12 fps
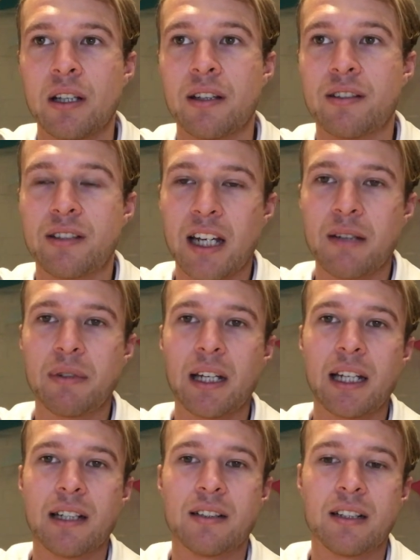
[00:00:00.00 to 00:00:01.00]
the same
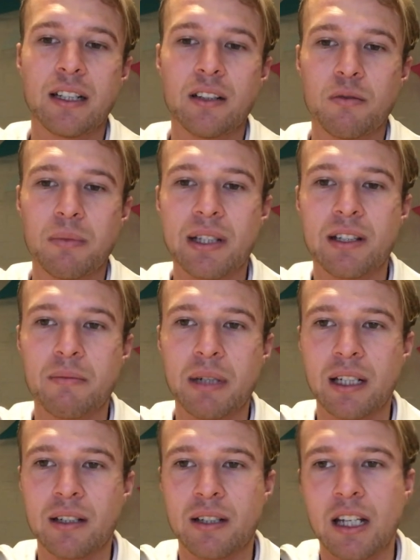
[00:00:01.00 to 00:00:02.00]
day as Lionel Messi
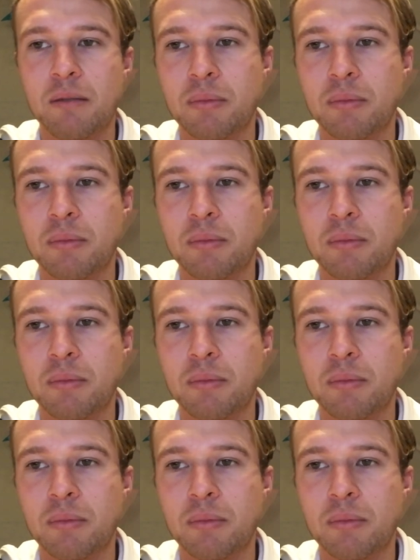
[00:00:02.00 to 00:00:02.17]
made his